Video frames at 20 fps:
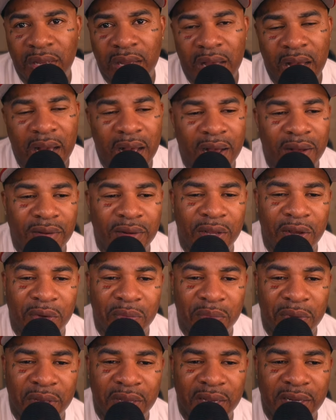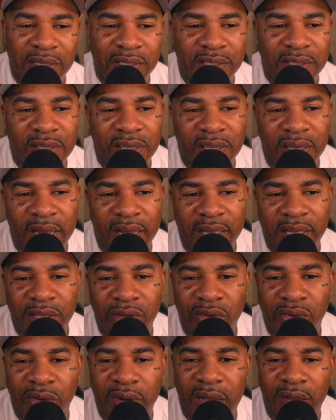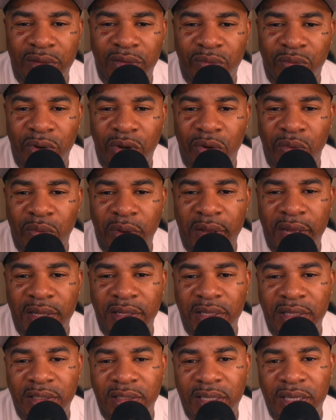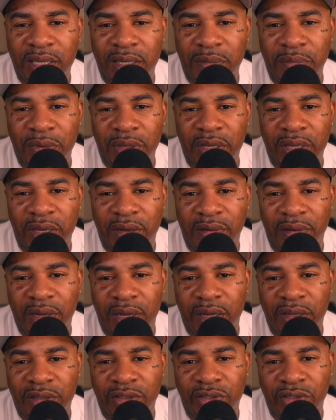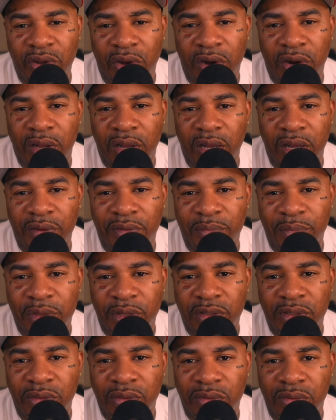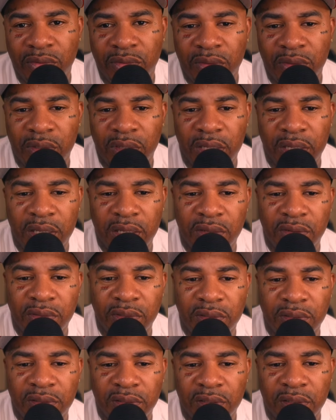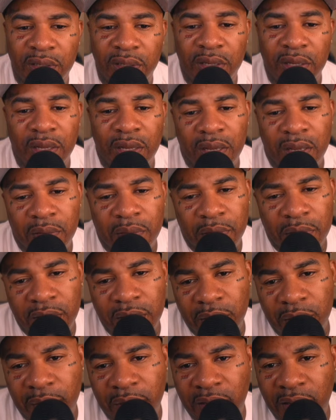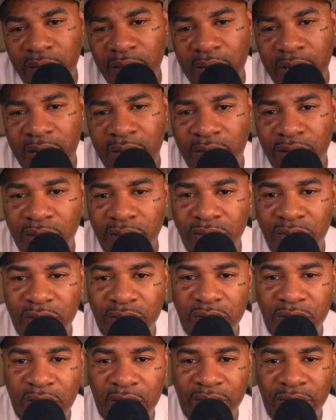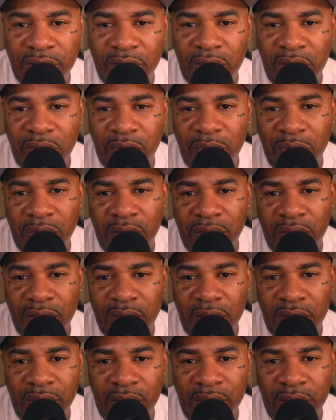I don't know, man. It just looked like he going out the wrong way. This could be a start of mental illness. And it may not. You just never know, man.